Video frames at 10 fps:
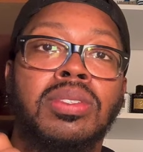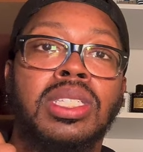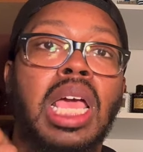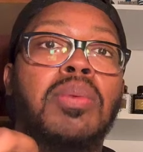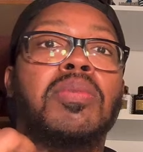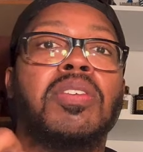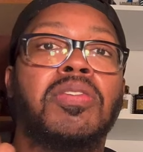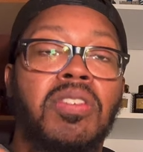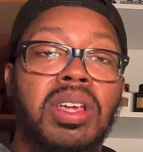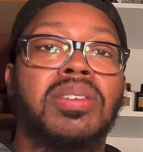type of
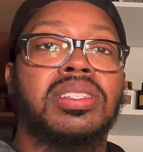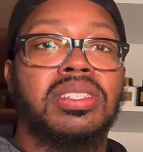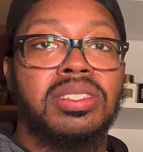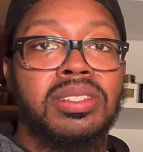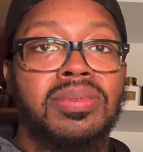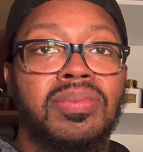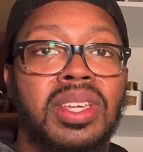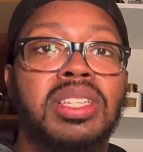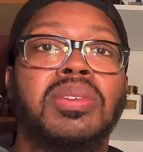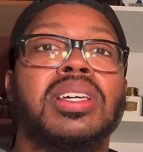fragrances,
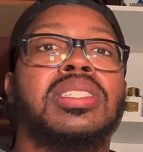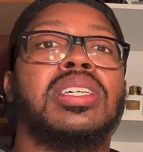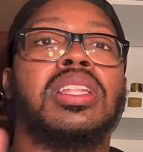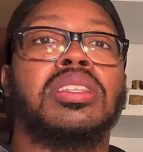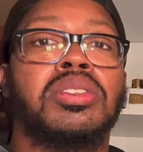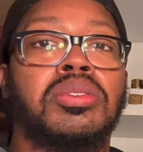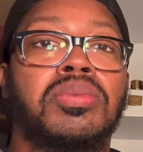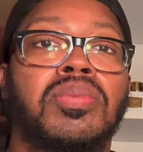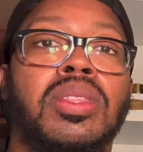as well as the other two.